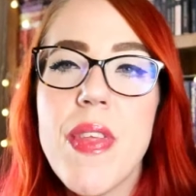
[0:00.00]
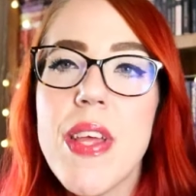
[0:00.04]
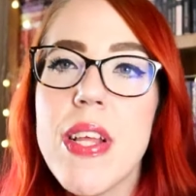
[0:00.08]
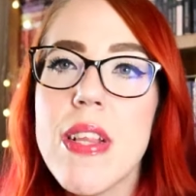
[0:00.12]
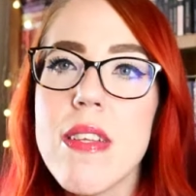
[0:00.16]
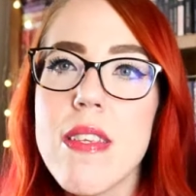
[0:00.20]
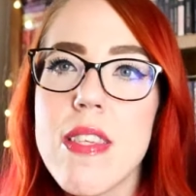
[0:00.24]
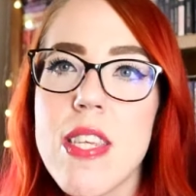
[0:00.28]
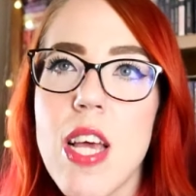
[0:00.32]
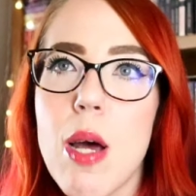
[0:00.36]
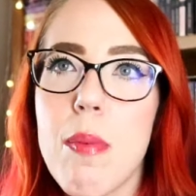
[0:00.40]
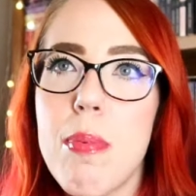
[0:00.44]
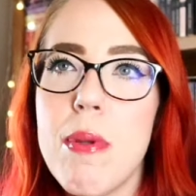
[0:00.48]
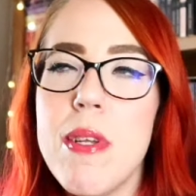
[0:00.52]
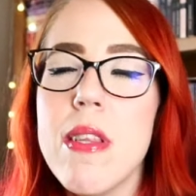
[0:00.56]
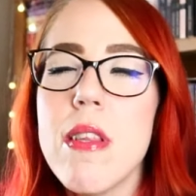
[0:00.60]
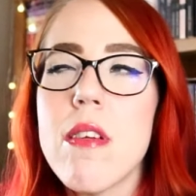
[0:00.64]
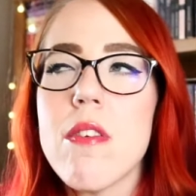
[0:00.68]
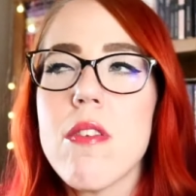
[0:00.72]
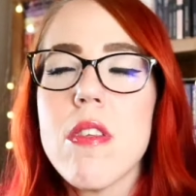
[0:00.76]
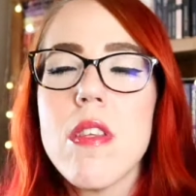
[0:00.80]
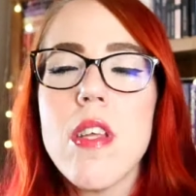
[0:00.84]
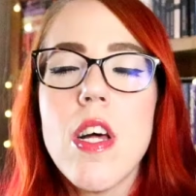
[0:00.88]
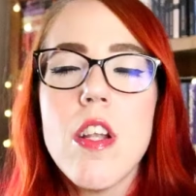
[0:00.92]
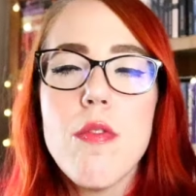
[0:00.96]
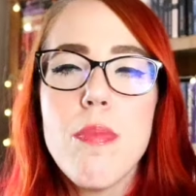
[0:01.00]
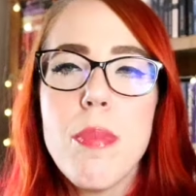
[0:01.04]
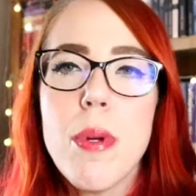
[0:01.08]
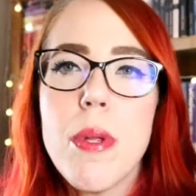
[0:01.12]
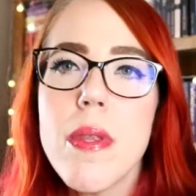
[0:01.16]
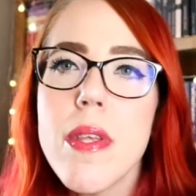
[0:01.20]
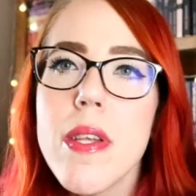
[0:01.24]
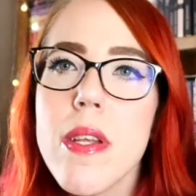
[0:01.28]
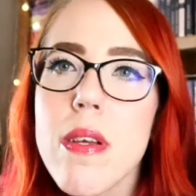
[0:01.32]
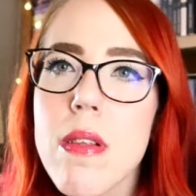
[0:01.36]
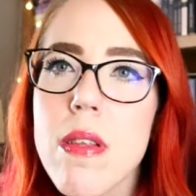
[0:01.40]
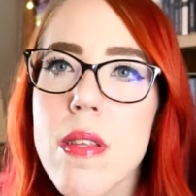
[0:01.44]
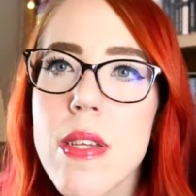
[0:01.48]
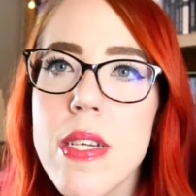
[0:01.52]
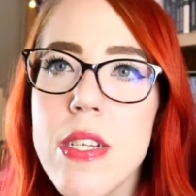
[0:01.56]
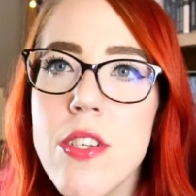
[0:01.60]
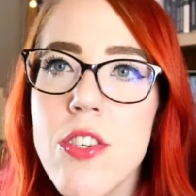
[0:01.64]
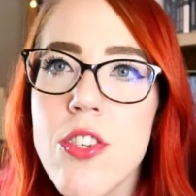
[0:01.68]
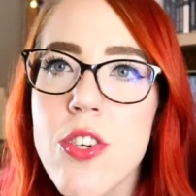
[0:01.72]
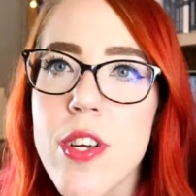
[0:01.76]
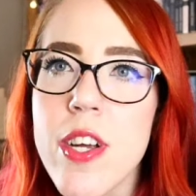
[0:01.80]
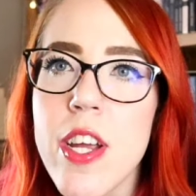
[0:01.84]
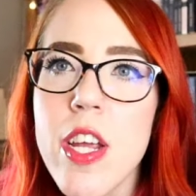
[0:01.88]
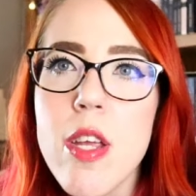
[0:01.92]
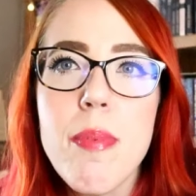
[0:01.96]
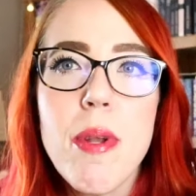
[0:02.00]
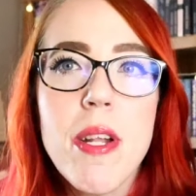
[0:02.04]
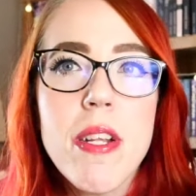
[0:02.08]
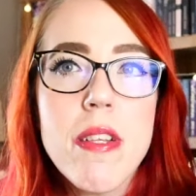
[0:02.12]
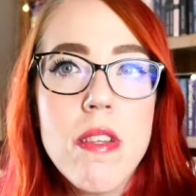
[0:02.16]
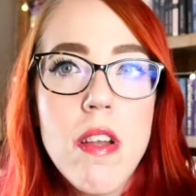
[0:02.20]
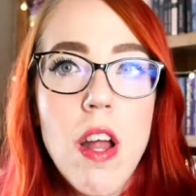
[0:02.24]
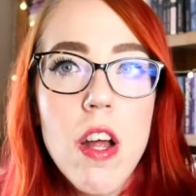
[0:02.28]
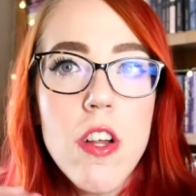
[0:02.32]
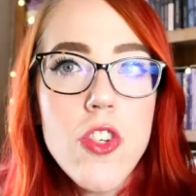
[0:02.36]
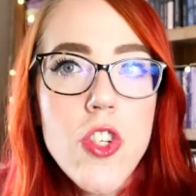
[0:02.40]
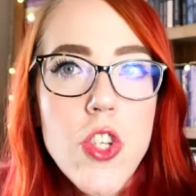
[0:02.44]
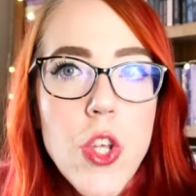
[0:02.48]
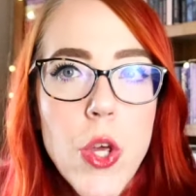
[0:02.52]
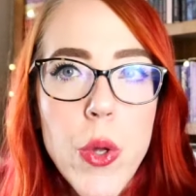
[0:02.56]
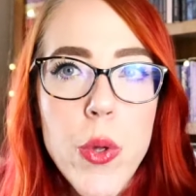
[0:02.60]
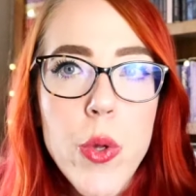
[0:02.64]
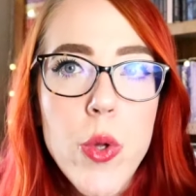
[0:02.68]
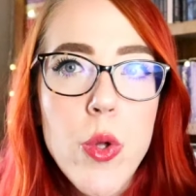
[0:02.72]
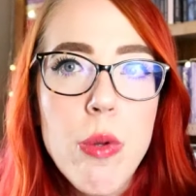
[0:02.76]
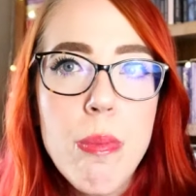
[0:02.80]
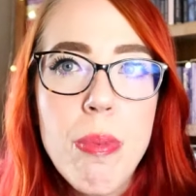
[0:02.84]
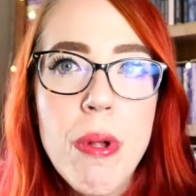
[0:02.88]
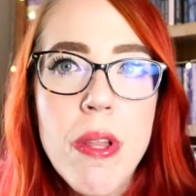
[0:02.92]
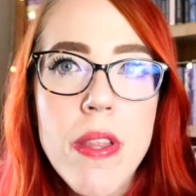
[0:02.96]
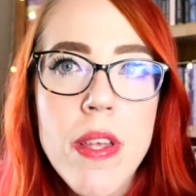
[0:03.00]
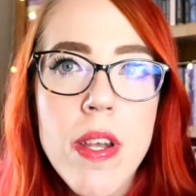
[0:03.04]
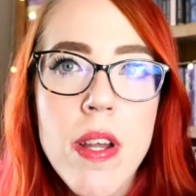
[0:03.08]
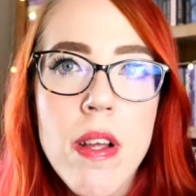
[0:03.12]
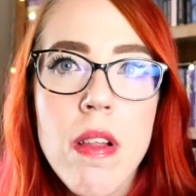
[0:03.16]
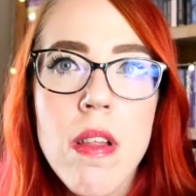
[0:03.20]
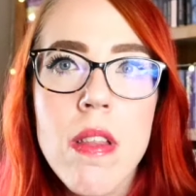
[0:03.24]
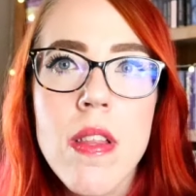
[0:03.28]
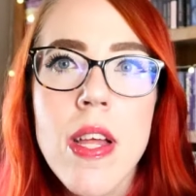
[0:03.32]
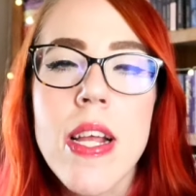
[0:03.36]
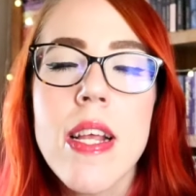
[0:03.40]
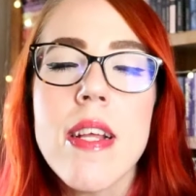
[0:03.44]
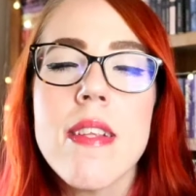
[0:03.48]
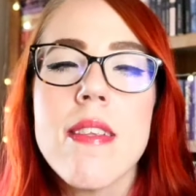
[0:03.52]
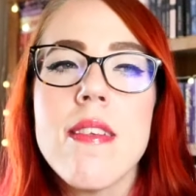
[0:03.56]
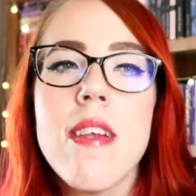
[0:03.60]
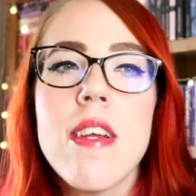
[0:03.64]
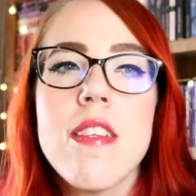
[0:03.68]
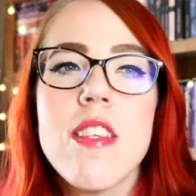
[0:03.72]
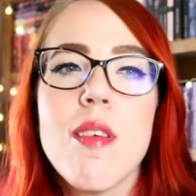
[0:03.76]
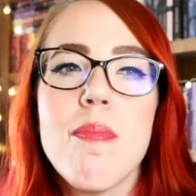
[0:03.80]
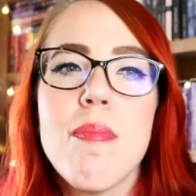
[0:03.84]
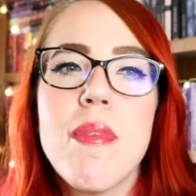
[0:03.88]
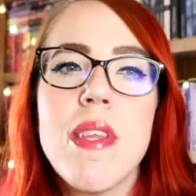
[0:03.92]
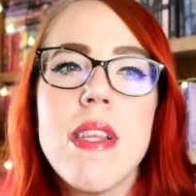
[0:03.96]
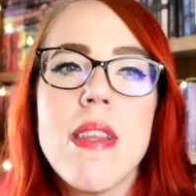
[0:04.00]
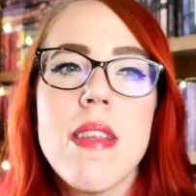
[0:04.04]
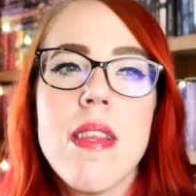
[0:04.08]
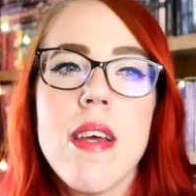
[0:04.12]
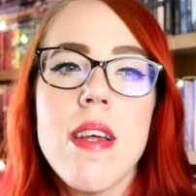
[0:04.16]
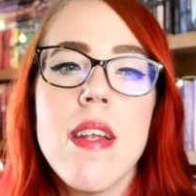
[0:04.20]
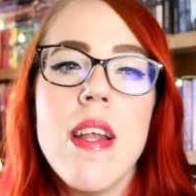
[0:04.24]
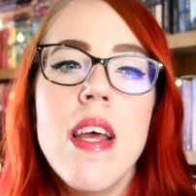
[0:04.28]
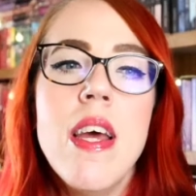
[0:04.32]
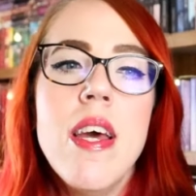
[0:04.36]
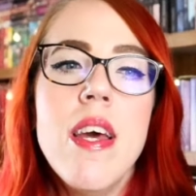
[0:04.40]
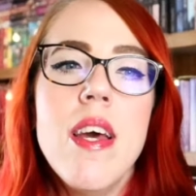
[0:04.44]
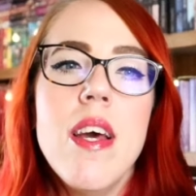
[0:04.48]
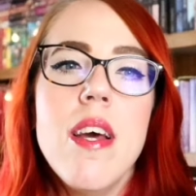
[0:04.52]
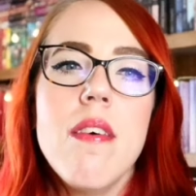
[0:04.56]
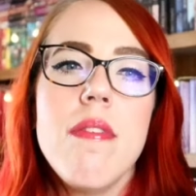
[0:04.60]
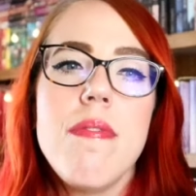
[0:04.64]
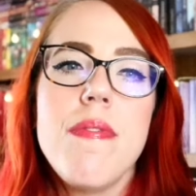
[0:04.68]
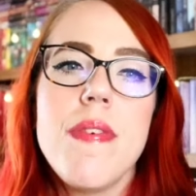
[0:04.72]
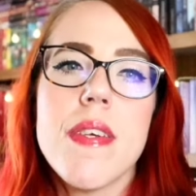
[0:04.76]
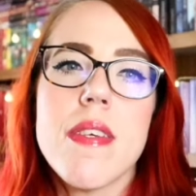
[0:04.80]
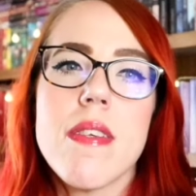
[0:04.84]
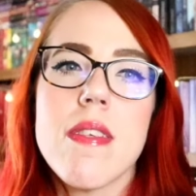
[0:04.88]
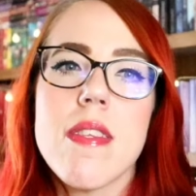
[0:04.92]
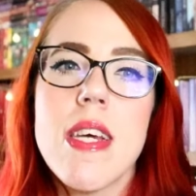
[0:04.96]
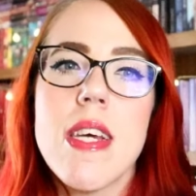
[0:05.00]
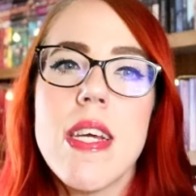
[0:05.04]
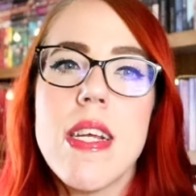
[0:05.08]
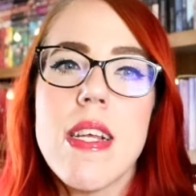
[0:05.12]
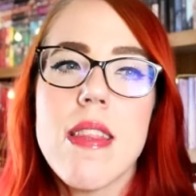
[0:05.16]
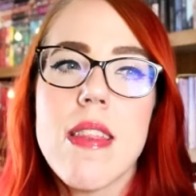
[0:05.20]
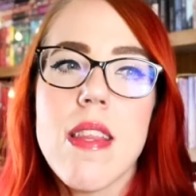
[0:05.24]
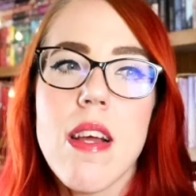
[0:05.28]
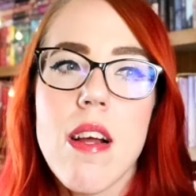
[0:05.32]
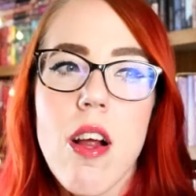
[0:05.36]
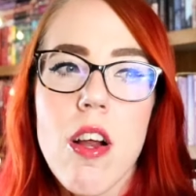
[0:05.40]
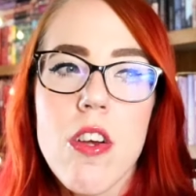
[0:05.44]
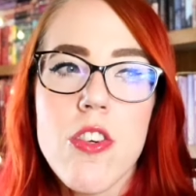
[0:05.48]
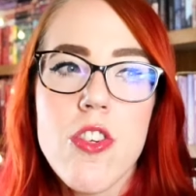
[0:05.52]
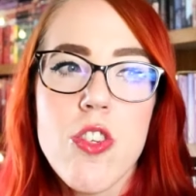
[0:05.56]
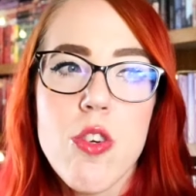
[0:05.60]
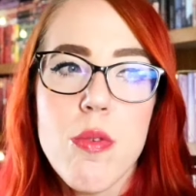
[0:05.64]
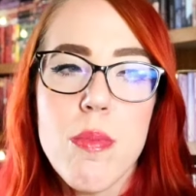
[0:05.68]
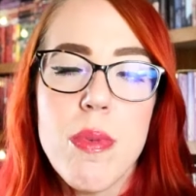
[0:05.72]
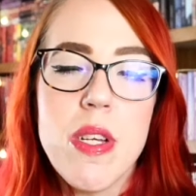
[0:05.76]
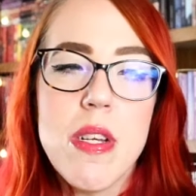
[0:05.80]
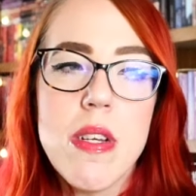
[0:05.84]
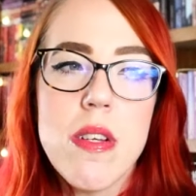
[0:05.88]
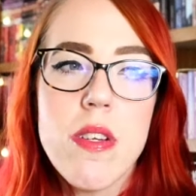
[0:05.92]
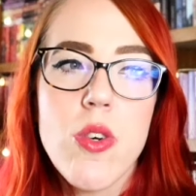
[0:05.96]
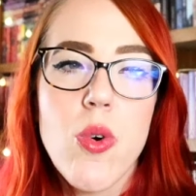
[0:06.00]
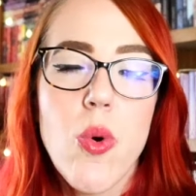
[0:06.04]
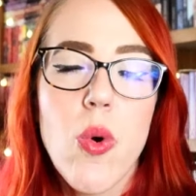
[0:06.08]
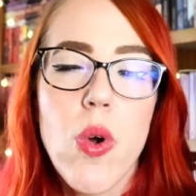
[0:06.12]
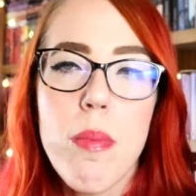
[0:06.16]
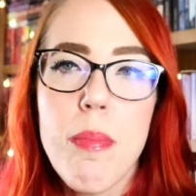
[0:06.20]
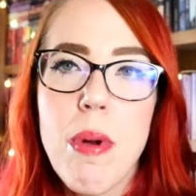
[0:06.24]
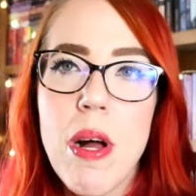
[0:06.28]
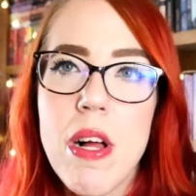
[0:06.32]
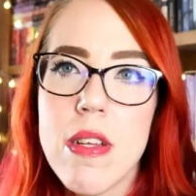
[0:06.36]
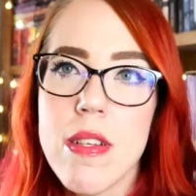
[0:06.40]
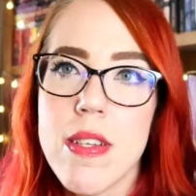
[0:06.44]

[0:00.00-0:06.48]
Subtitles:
thing that's happening. There's a lot of political intrigue, but it's not too political. Like, it's not something that feels like there are so many court